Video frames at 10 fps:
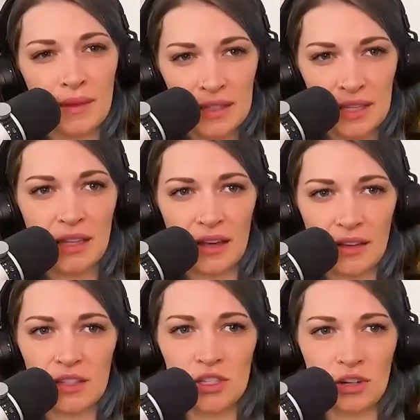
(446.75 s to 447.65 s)
Is he the
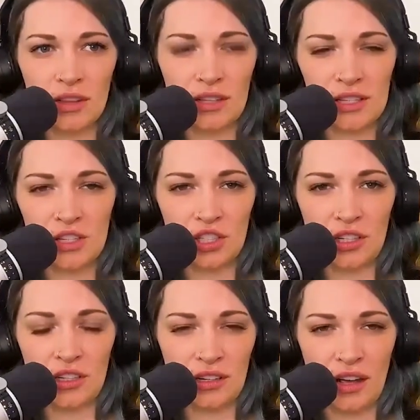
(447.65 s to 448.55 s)
guy that started this
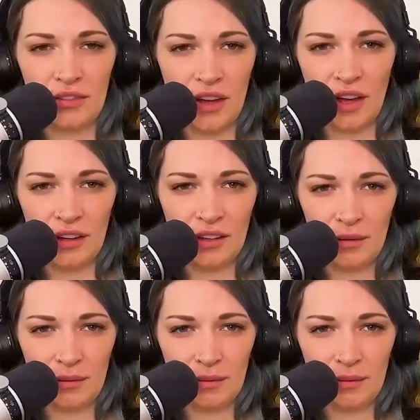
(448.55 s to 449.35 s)
GFI?